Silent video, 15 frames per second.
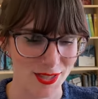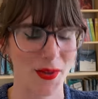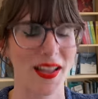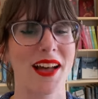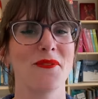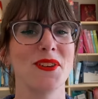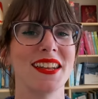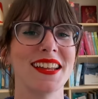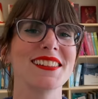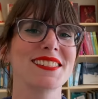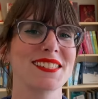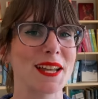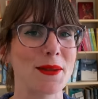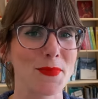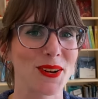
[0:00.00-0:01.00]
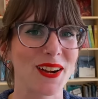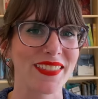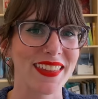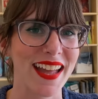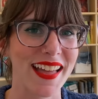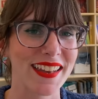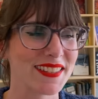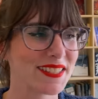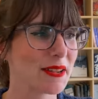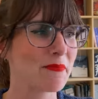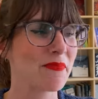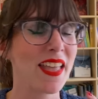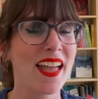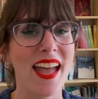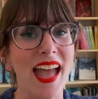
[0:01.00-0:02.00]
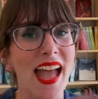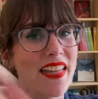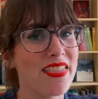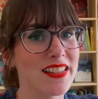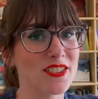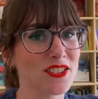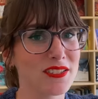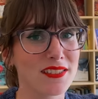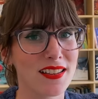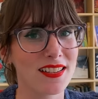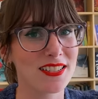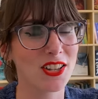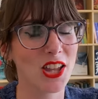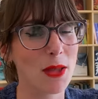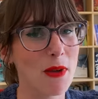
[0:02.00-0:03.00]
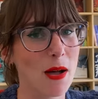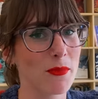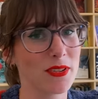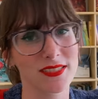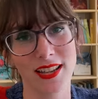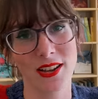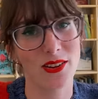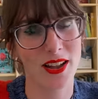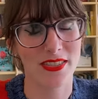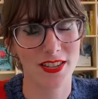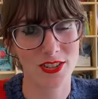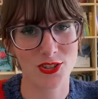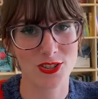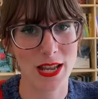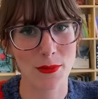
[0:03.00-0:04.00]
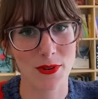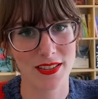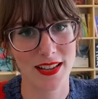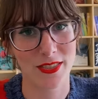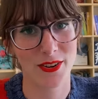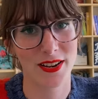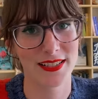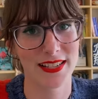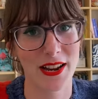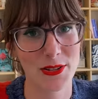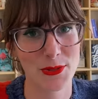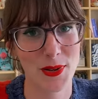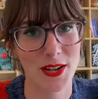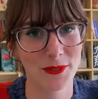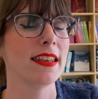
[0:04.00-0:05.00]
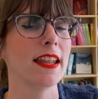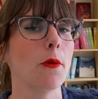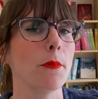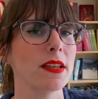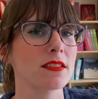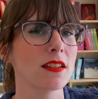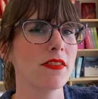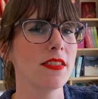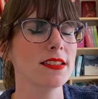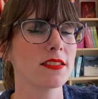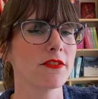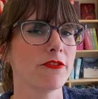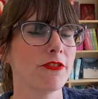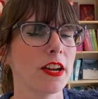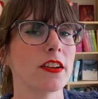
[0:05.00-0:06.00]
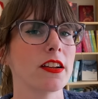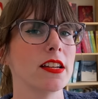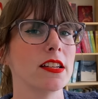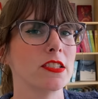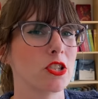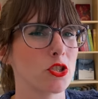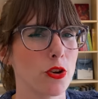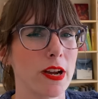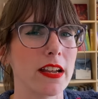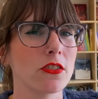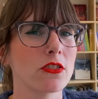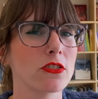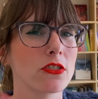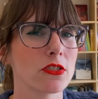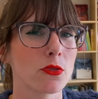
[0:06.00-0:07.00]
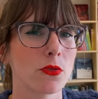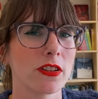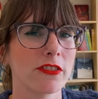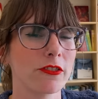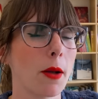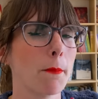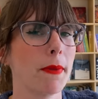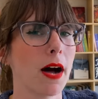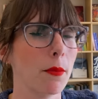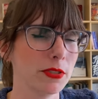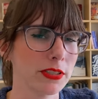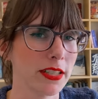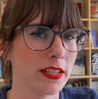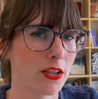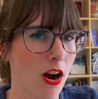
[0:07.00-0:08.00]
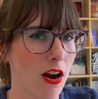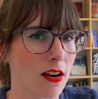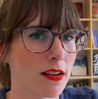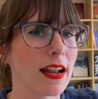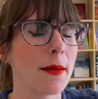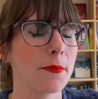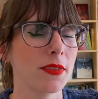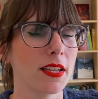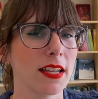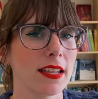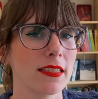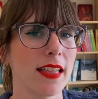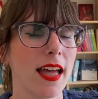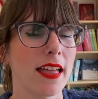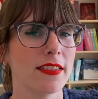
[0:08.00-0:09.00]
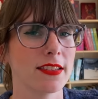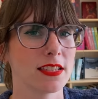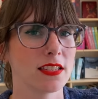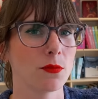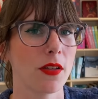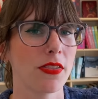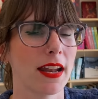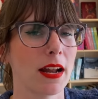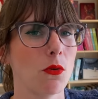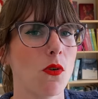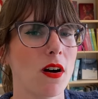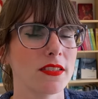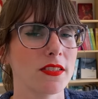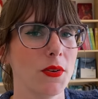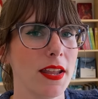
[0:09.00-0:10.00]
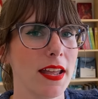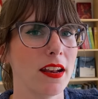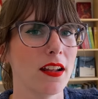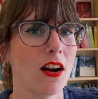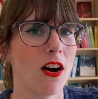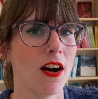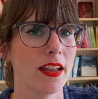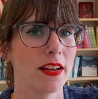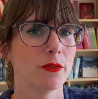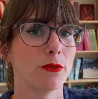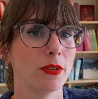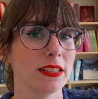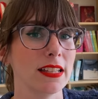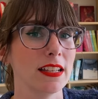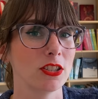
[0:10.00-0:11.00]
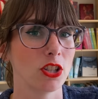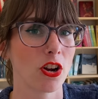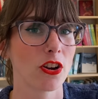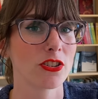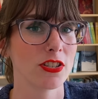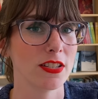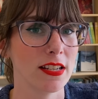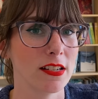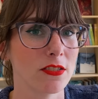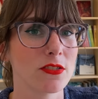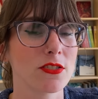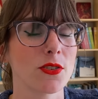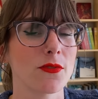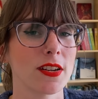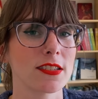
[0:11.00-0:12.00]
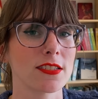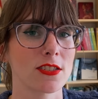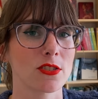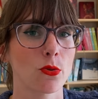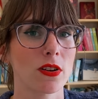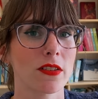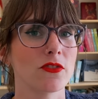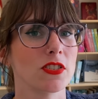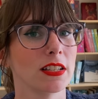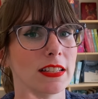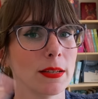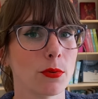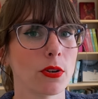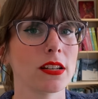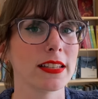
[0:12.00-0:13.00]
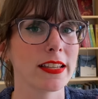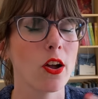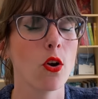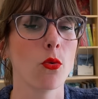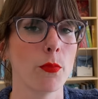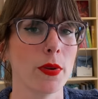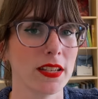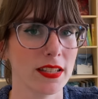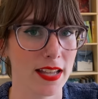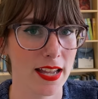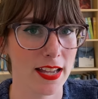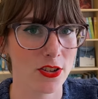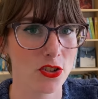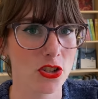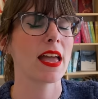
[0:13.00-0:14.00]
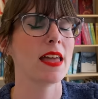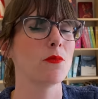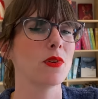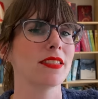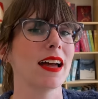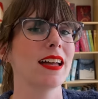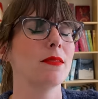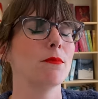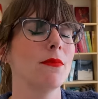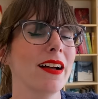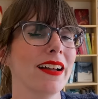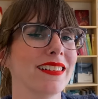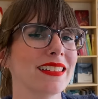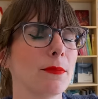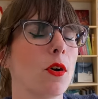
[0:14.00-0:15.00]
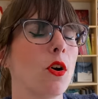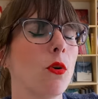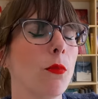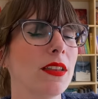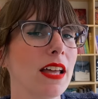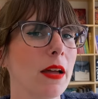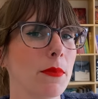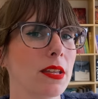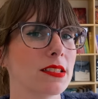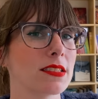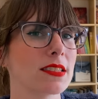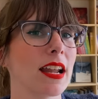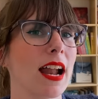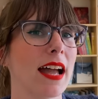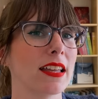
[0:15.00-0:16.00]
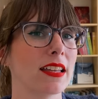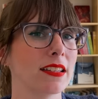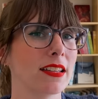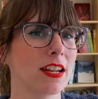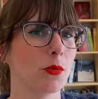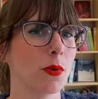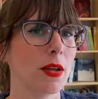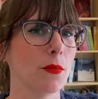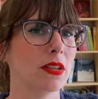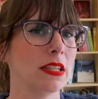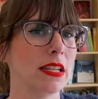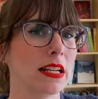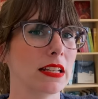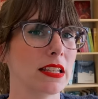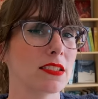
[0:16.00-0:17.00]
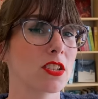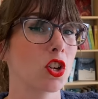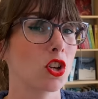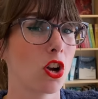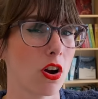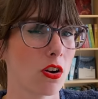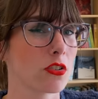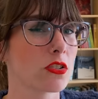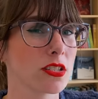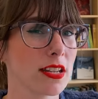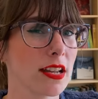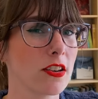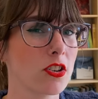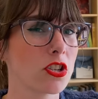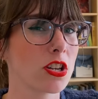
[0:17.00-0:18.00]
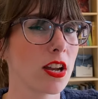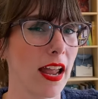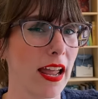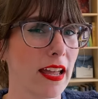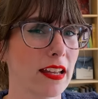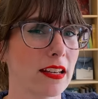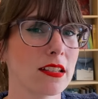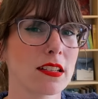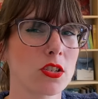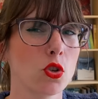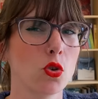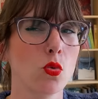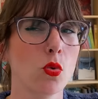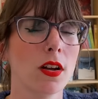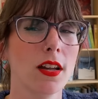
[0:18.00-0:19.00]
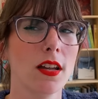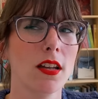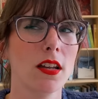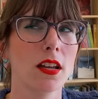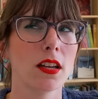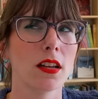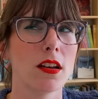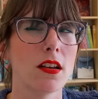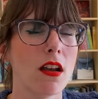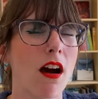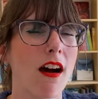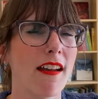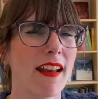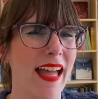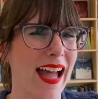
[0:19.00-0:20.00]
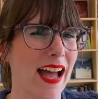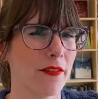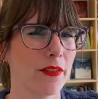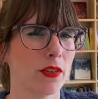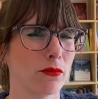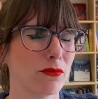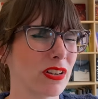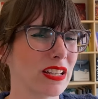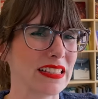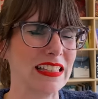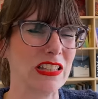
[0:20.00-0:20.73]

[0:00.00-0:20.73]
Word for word: so I have a nice taper on the end and then just knit until I'm almost out and then just taper the other end down as well. Now, based on this very strange sort of bobbly yarn, I'm thinking that this is one that I want to knit on really large needles so that it's a sort of deliberately open gauge. And with that in mind, I'm hoping that means that I can get away with knitting this garter stitch and to not have it really